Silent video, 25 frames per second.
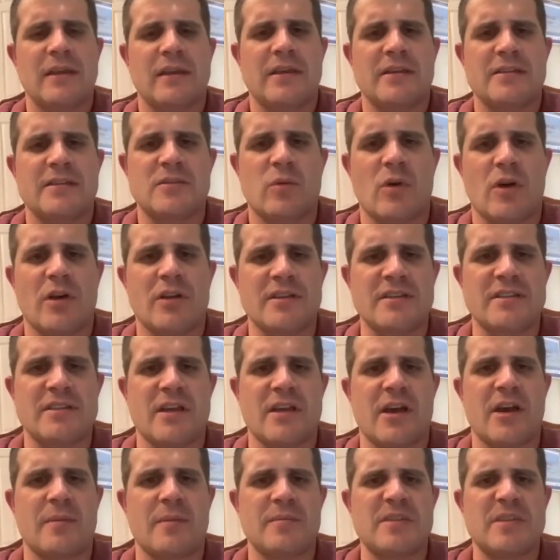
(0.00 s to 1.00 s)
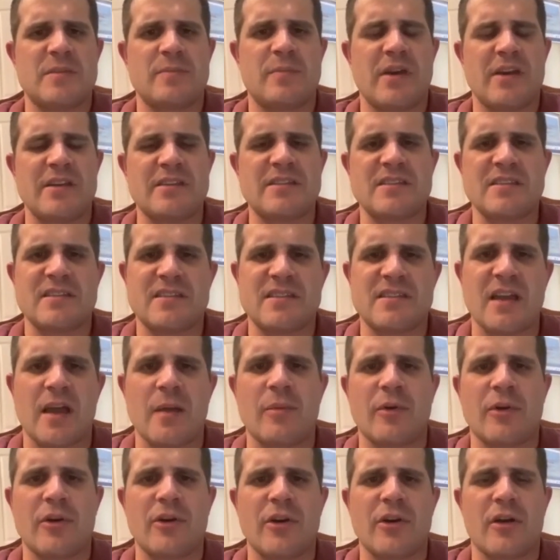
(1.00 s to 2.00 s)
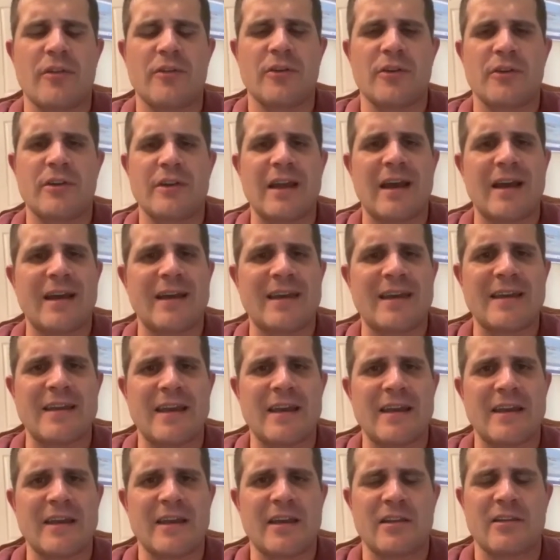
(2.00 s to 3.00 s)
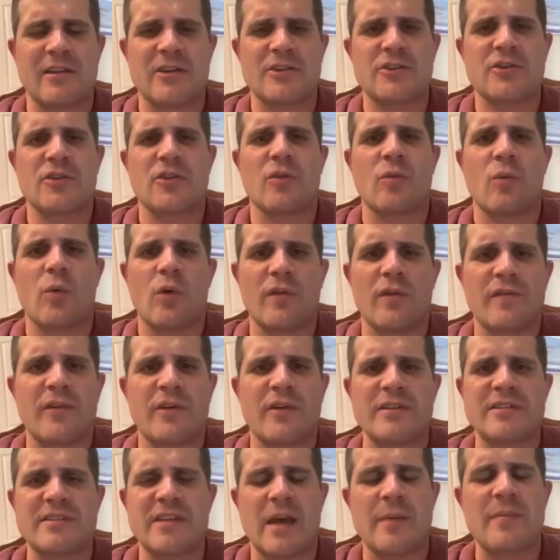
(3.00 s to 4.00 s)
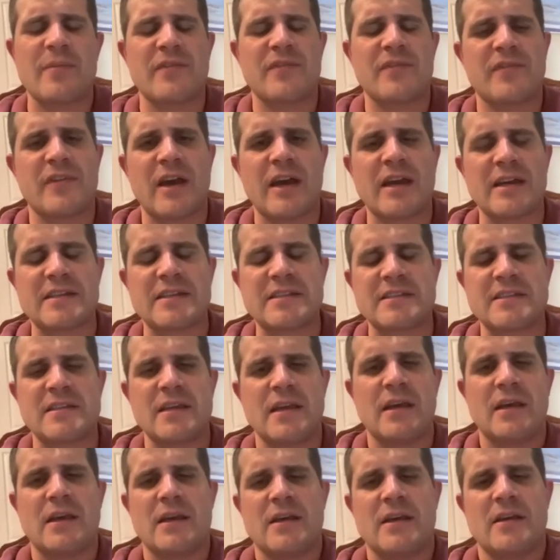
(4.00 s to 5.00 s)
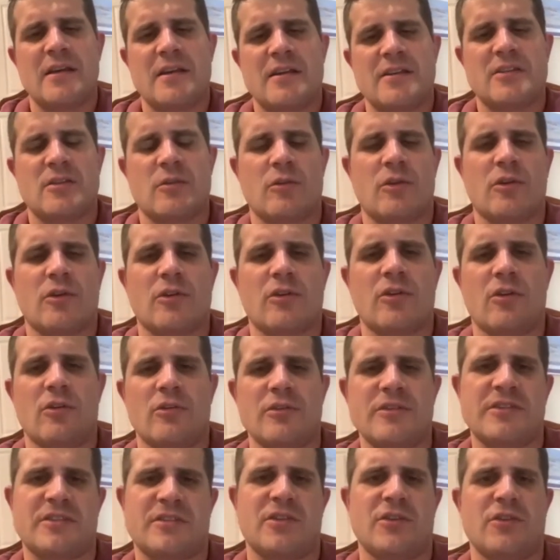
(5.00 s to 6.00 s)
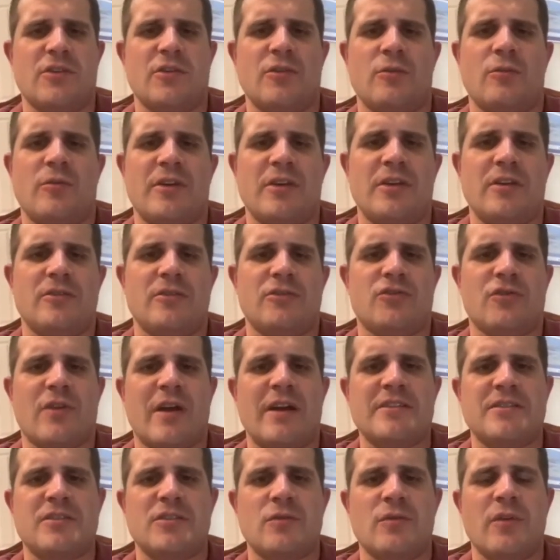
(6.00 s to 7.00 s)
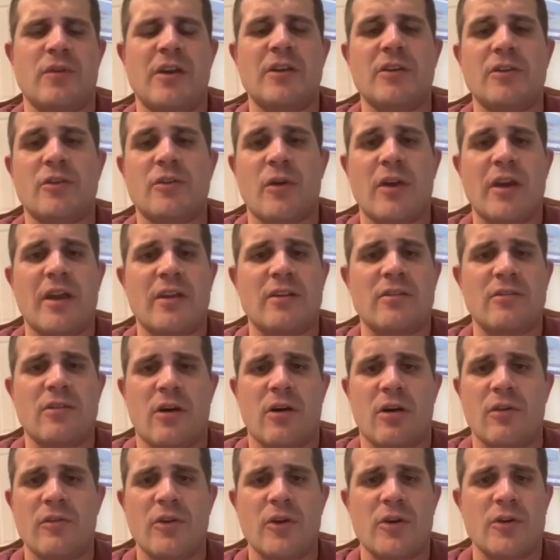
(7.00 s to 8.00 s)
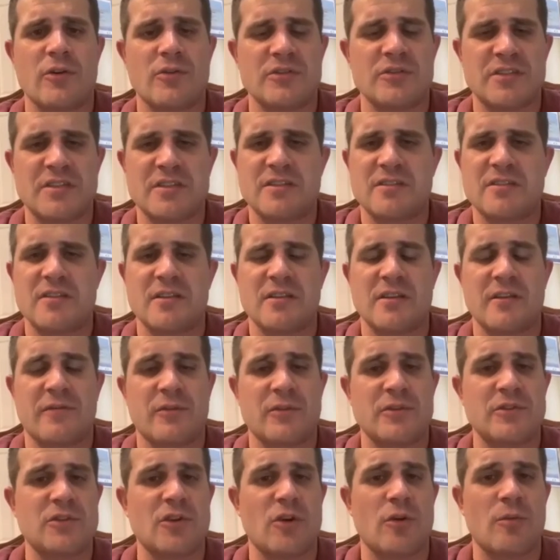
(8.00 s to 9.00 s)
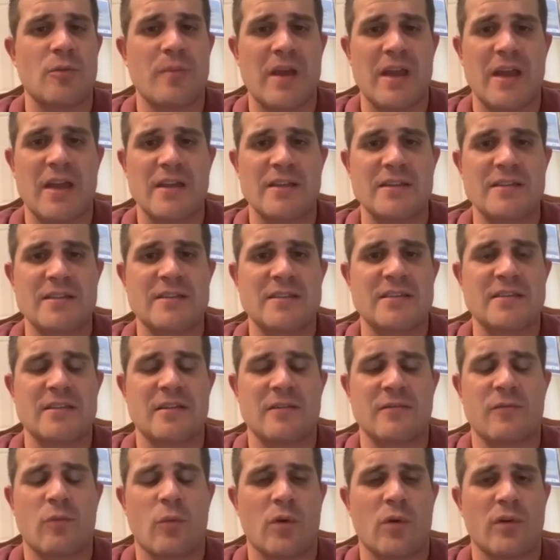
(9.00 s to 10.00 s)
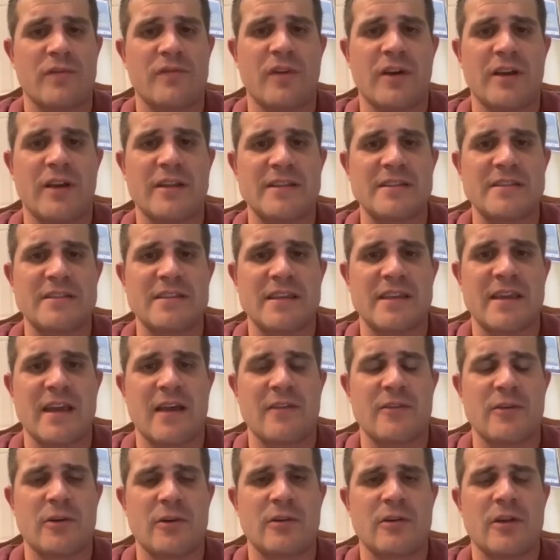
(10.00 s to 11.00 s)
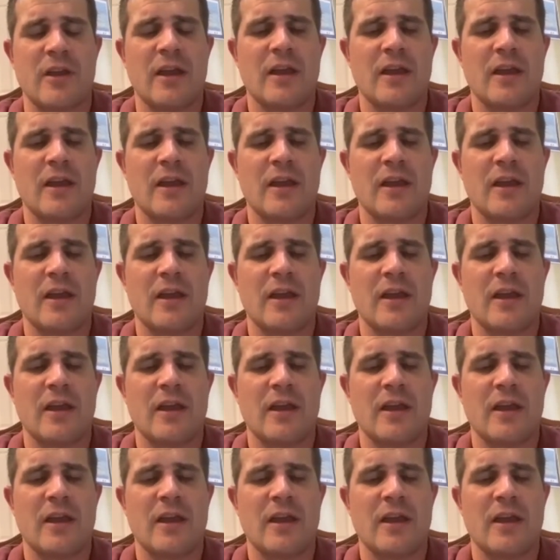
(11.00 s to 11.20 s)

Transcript: as well as um, space and cyber and other non-kinetic electronic warfare type effects. So our goal is to, we try to integrate all those, the different domains of warfighting together